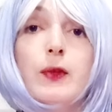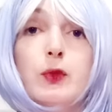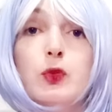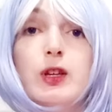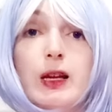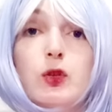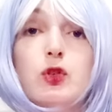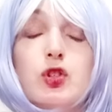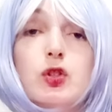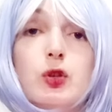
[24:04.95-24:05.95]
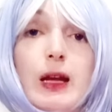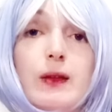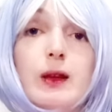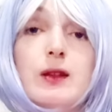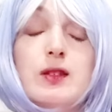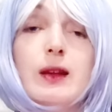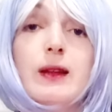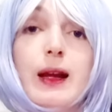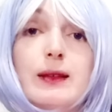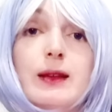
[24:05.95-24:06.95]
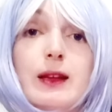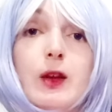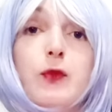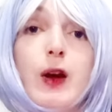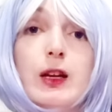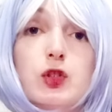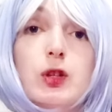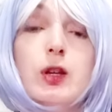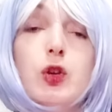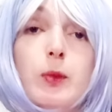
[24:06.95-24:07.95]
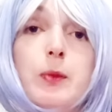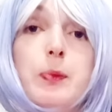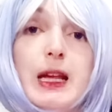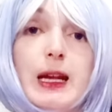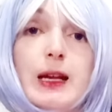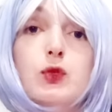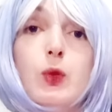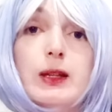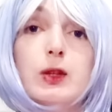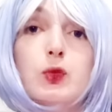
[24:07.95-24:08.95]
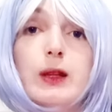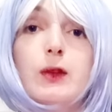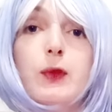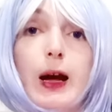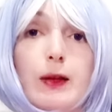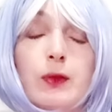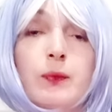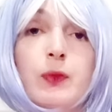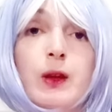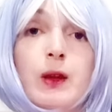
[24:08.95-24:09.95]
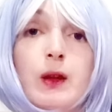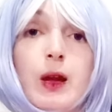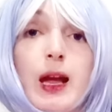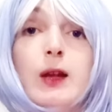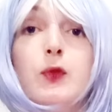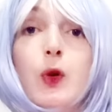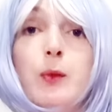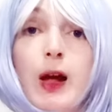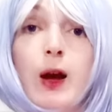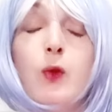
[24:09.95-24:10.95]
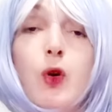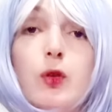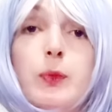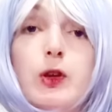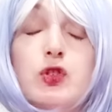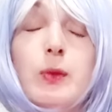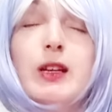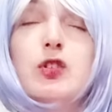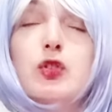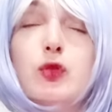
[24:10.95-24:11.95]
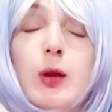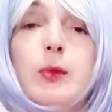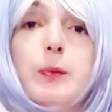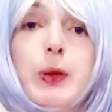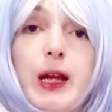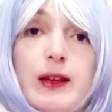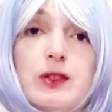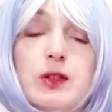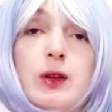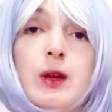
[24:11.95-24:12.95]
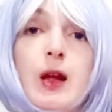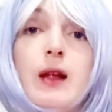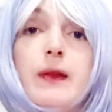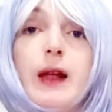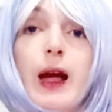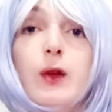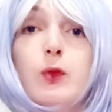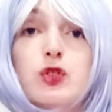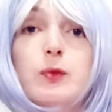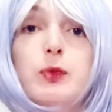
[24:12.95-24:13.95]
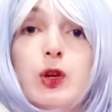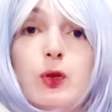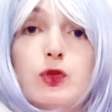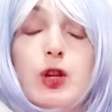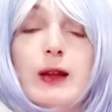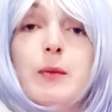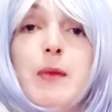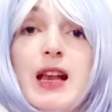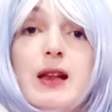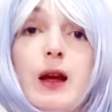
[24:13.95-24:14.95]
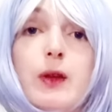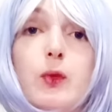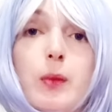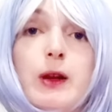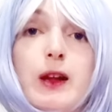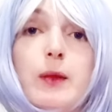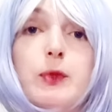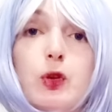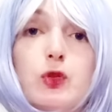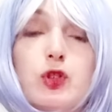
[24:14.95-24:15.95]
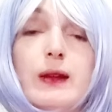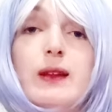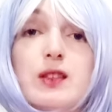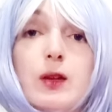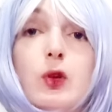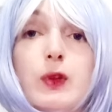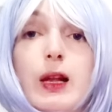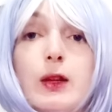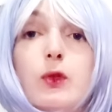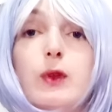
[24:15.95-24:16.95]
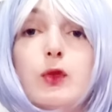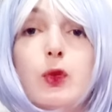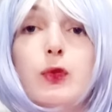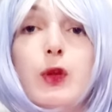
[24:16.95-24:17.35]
to get your shit together and start acting like a functioning human being in 2025. And from now on, because I'm extremely pissed that I was abused and many other women are abused, and instead of telling you the truth,